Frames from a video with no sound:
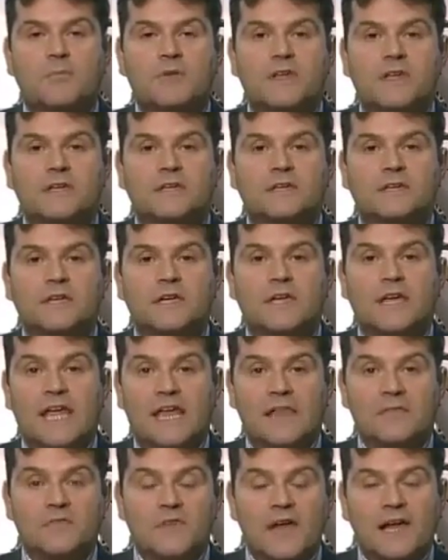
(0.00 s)
being
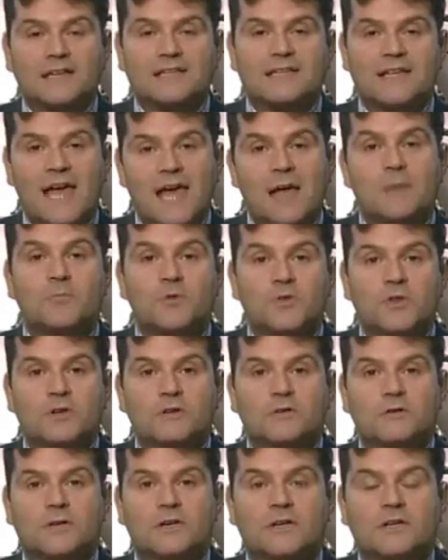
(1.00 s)
in that camp,
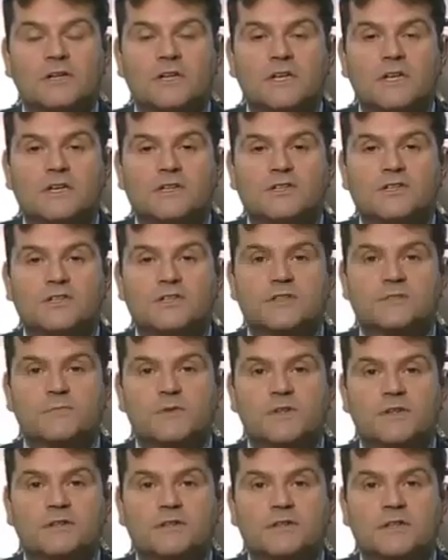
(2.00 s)
although it's
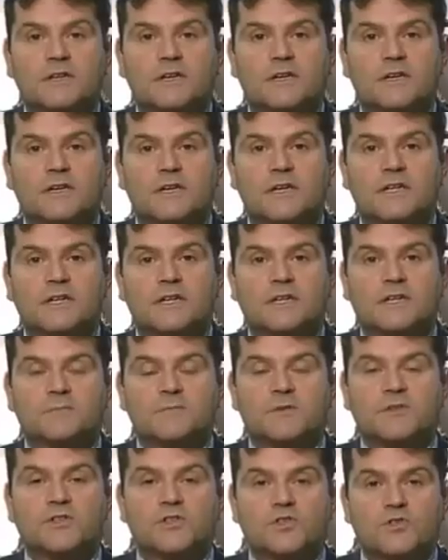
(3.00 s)

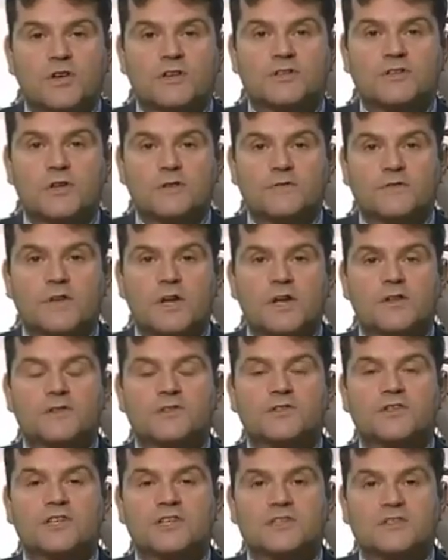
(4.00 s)
been stressed overnight
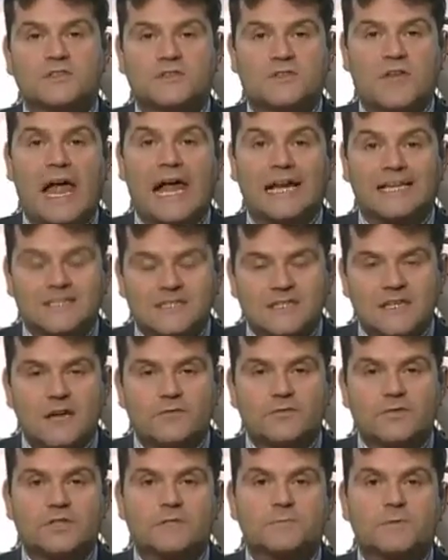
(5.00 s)
that she isn't that
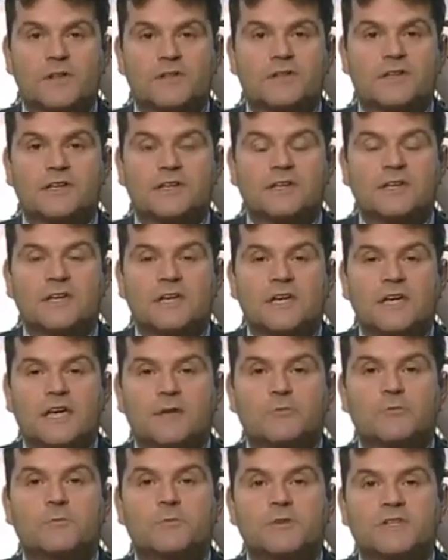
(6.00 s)
dovish, but I think
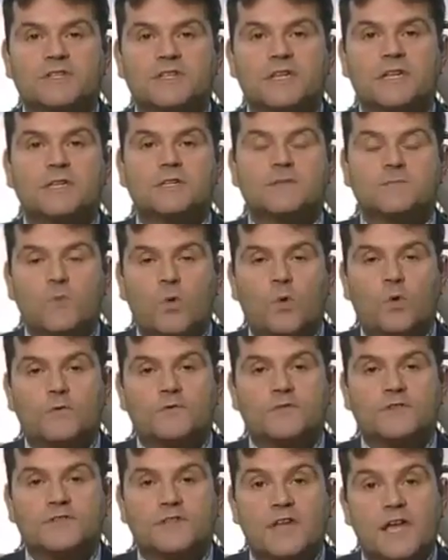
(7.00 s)
it would be seen as more
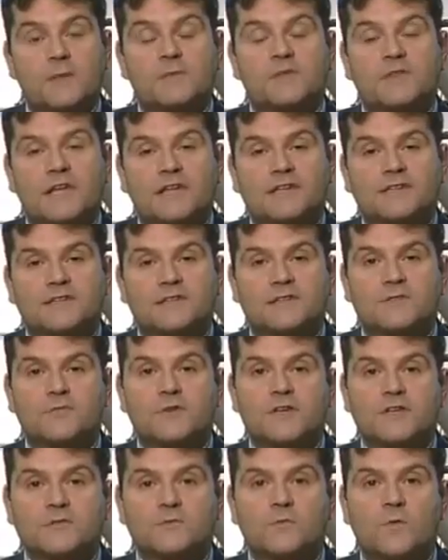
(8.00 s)
of the same, and that's the
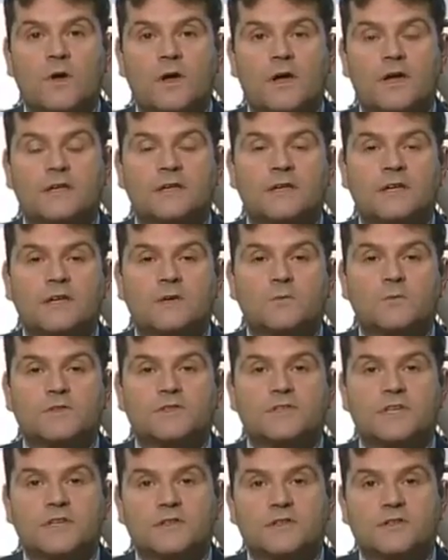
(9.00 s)
reason why we're
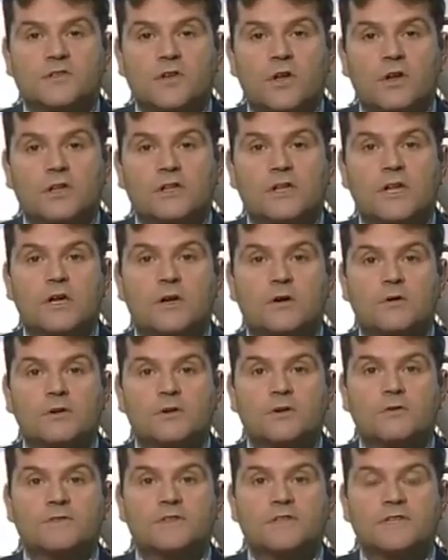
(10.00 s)
seeing the dollar lower,
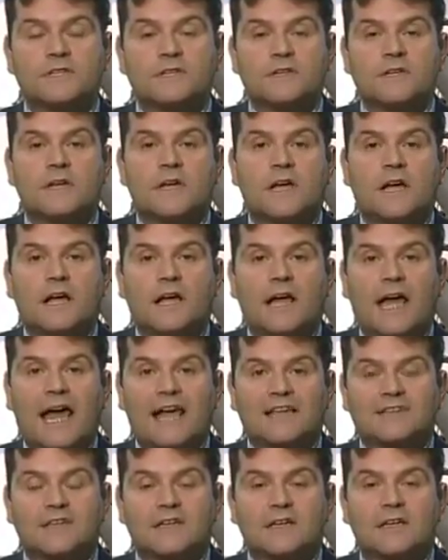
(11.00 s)
and obviously
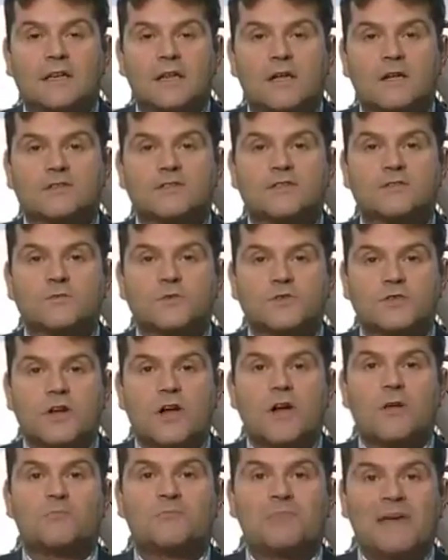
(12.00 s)
asset classes which
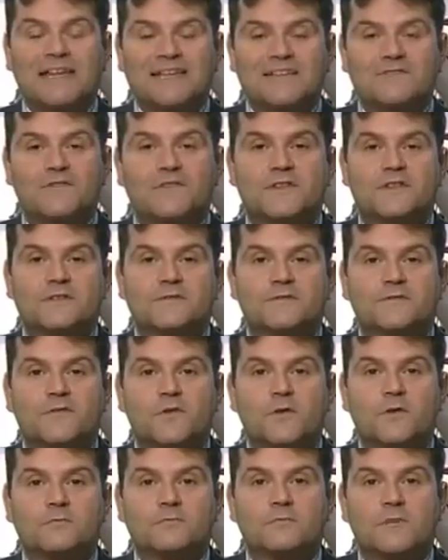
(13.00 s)
are benefiting
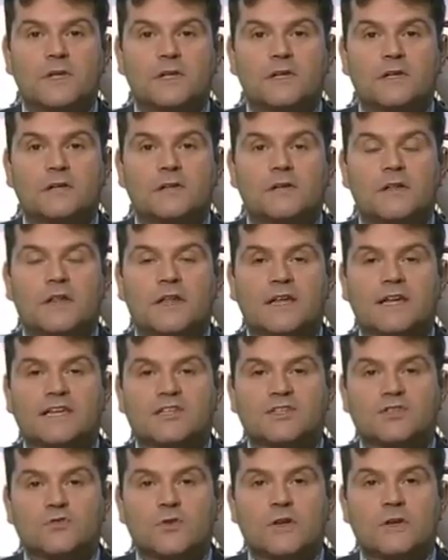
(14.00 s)
from
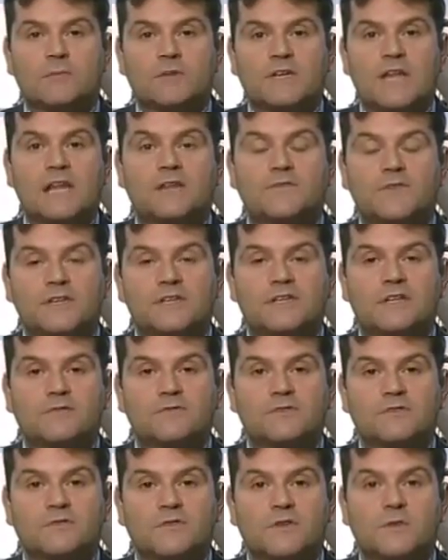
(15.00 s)
extreme and elevated
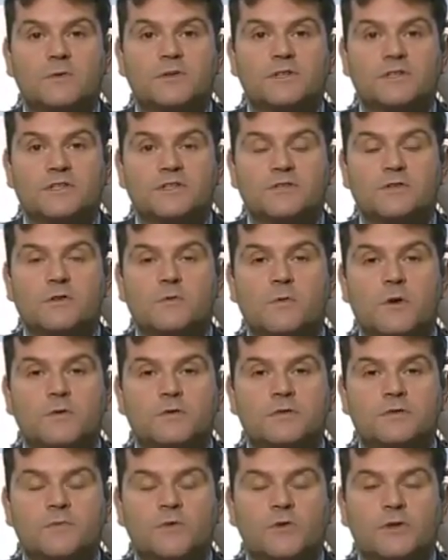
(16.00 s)
levels of liquidity doing well
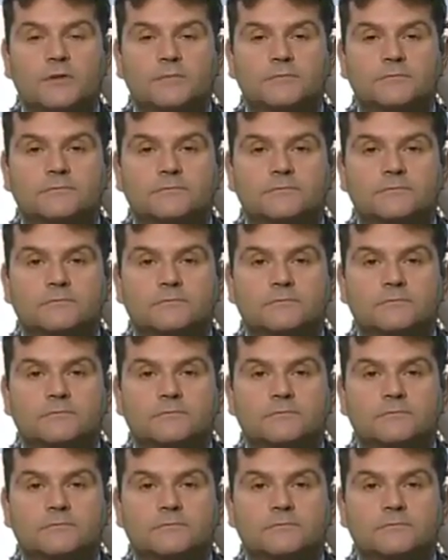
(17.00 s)
this morning.